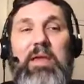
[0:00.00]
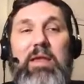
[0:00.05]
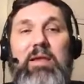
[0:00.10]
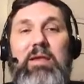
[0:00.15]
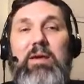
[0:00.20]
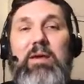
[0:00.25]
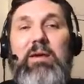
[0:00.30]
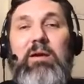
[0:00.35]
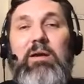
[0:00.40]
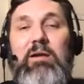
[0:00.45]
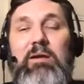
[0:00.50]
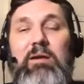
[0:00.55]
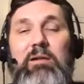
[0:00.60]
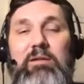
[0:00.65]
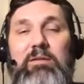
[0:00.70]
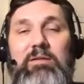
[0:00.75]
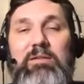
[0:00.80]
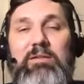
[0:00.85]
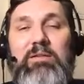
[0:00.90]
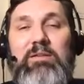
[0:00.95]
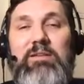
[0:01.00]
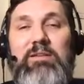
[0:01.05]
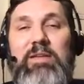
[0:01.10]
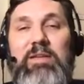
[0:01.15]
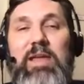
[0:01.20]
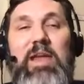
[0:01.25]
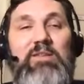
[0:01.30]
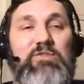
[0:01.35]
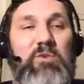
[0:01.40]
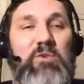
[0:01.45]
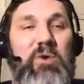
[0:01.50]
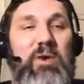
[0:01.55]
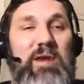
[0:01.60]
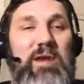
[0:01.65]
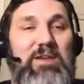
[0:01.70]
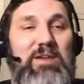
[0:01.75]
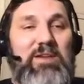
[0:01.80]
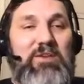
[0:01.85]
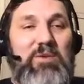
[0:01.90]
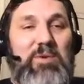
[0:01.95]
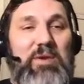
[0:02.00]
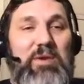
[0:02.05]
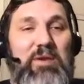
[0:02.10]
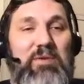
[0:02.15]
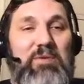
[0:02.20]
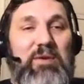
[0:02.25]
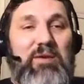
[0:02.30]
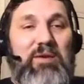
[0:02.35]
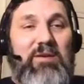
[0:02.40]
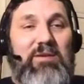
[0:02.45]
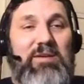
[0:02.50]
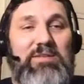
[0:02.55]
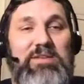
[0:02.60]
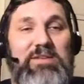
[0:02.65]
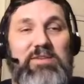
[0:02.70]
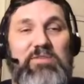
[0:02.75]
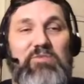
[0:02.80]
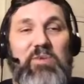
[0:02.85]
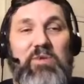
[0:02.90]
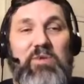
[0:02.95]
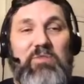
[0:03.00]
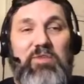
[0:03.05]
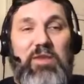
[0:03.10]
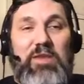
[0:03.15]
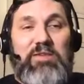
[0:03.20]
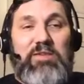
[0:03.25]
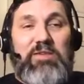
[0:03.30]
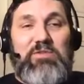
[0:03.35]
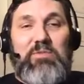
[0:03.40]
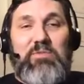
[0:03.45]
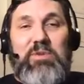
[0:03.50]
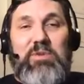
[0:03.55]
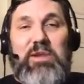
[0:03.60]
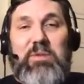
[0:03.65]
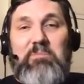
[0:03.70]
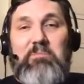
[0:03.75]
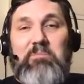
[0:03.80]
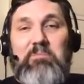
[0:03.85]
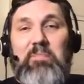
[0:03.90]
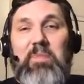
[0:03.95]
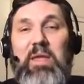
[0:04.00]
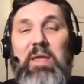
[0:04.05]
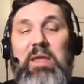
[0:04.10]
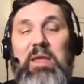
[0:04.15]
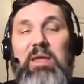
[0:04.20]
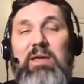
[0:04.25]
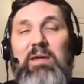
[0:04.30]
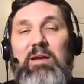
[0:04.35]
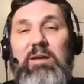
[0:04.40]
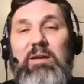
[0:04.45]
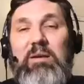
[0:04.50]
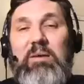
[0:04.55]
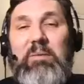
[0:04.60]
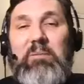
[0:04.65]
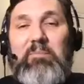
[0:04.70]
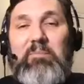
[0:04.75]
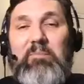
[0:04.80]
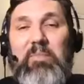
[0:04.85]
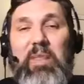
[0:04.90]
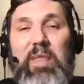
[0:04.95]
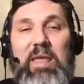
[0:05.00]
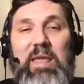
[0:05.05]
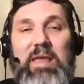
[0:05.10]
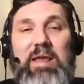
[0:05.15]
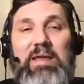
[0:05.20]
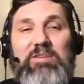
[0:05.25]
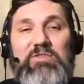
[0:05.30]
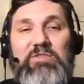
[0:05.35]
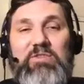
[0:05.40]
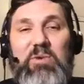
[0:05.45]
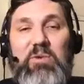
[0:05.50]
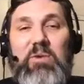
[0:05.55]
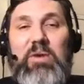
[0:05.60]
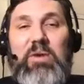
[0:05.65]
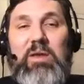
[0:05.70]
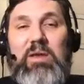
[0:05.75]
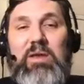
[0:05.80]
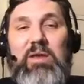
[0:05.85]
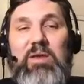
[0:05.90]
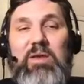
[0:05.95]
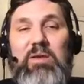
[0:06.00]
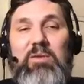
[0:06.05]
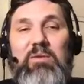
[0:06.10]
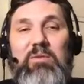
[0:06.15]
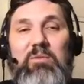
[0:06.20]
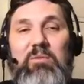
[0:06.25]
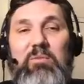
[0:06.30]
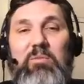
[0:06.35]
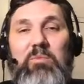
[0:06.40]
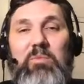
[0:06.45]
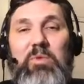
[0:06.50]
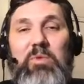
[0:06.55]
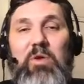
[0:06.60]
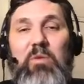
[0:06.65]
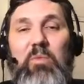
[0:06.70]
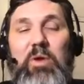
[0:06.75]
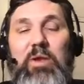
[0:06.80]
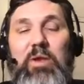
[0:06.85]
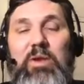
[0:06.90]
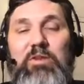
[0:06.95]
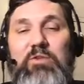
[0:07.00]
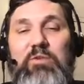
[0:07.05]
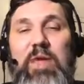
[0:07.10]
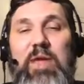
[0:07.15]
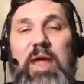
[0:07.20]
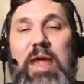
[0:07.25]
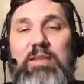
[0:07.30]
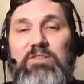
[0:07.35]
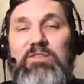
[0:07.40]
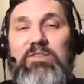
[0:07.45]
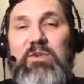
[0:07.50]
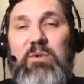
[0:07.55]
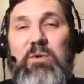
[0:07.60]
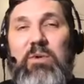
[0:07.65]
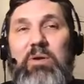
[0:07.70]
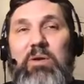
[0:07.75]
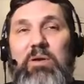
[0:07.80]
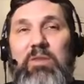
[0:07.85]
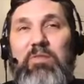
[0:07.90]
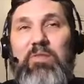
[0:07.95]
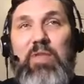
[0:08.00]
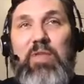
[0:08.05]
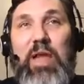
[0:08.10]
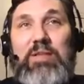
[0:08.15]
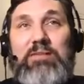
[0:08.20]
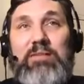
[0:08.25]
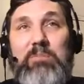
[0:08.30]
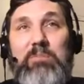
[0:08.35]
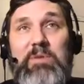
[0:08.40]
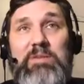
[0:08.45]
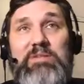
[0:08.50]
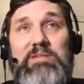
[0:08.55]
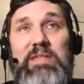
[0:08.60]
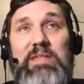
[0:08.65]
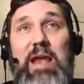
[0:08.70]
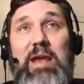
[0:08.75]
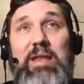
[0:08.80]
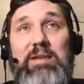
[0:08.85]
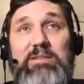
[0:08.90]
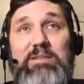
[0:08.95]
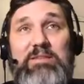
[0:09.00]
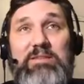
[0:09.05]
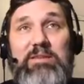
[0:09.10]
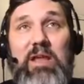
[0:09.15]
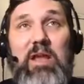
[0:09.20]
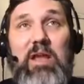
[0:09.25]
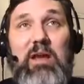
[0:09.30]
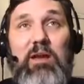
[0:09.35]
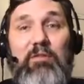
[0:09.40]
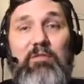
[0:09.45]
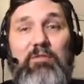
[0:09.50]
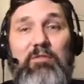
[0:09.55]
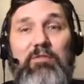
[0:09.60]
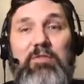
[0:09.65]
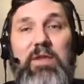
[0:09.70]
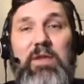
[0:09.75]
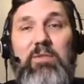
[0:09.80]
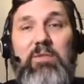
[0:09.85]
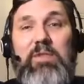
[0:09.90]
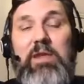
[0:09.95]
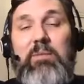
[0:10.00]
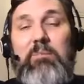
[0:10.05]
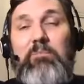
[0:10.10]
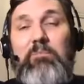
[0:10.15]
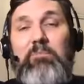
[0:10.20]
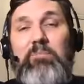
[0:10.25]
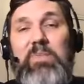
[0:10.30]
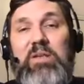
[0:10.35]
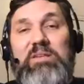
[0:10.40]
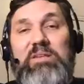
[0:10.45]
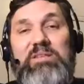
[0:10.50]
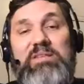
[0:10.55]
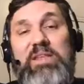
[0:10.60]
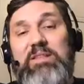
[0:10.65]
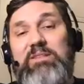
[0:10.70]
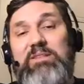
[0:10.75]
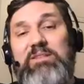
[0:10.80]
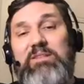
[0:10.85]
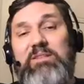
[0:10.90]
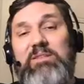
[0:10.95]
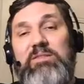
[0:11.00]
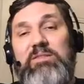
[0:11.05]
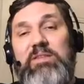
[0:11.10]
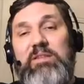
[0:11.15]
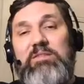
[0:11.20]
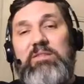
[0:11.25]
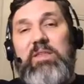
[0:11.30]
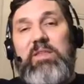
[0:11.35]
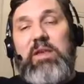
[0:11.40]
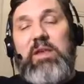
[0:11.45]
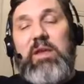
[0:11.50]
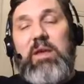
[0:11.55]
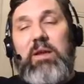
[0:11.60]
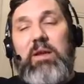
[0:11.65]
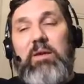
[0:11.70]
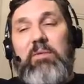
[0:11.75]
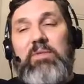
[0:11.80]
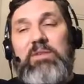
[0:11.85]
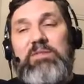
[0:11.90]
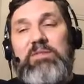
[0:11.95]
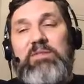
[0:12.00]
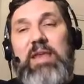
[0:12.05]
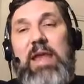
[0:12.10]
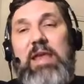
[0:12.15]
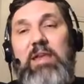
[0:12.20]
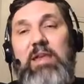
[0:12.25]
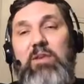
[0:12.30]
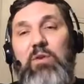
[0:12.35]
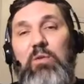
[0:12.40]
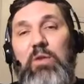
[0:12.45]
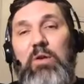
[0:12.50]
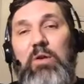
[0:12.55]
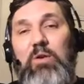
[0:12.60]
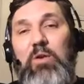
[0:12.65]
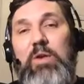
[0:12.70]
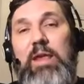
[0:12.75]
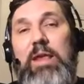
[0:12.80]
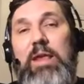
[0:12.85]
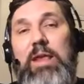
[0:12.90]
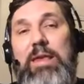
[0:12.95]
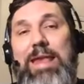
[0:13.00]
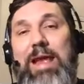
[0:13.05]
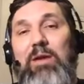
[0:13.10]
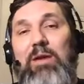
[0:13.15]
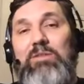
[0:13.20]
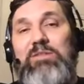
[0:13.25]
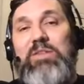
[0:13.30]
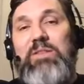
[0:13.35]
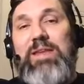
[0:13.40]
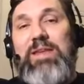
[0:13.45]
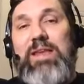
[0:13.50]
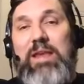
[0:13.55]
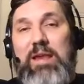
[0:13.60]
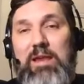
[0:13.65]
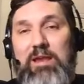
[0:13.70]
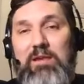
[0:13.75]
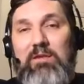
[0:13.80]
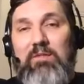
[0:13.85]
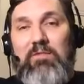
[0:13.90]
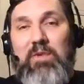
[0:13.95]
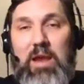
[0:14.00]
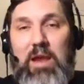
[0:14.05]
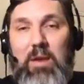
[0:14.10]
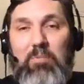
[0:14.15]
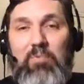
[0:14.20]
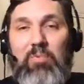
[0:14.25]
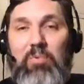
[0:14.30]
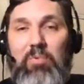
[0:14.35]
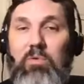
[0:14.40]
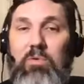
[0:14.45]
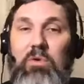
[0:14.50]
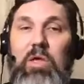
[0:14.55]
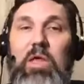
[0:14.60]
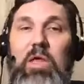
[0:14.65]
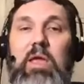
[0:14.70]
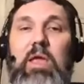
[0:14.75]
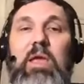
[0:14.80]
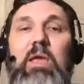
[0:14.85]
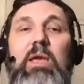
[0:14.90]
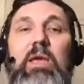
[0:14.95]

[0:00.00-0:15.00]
And uh, hey, Troy, how you doing down there? I see Troy finally tuned in. Um, and so, you know, we're going to do that. So that's some exciting stuff that, that since since the uh, the state, you know, they're looking at now to the end of April,